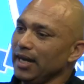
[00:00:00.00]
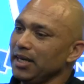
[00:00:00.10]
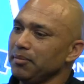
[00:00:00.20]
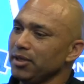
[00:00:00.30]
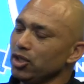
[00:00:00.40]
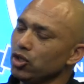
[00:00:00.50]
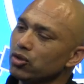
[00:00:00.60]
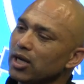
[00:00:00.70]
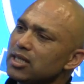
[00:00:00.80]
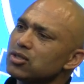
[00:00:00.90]
And I mean,
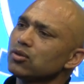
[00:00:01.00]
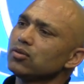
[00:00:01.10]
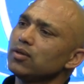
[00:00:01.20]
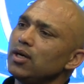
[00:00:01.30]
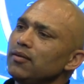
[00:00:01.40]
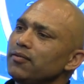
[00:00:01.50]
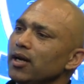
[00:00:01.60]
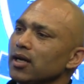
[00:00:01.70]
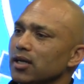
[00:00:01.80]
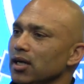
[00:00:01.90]
you guys do
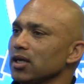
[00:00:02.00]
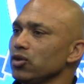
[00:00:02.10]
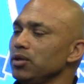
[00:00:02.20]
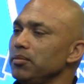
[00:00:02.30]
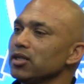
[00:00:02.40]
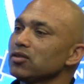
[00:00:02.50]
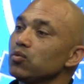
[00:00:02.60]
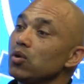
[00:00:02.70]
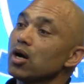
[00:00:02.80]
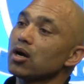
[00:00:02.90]
a good amount
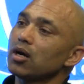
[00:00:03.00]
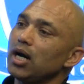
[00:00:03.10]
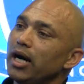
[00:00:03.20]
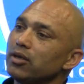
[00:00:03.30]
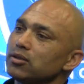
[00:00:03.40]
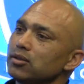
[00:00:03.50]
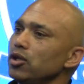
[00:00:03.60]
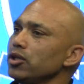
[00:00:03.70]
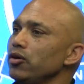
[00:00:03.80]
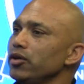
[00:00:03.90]
of work out,
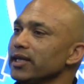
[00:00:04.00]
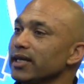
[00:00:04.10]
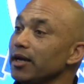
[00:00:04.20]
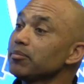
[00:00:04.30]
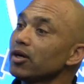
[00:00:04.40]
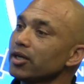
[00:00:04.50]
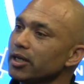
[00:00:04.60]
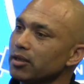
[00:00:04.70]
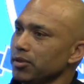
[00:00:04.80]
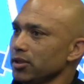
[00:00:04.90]
not only in Cape Town
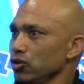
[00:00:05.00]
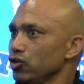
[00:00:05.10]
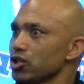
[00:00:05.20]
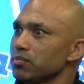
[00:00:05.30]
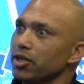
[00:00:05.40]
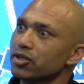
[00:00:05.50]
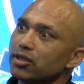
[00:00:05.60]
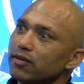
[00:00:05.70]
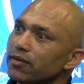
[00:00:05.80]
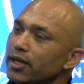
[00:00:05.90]
area, but you just
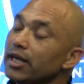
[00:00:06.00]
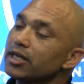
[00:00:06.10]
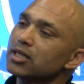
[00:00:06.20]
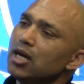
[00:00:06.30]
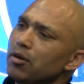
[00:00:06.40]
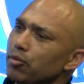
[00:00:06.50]
mentioned different areas,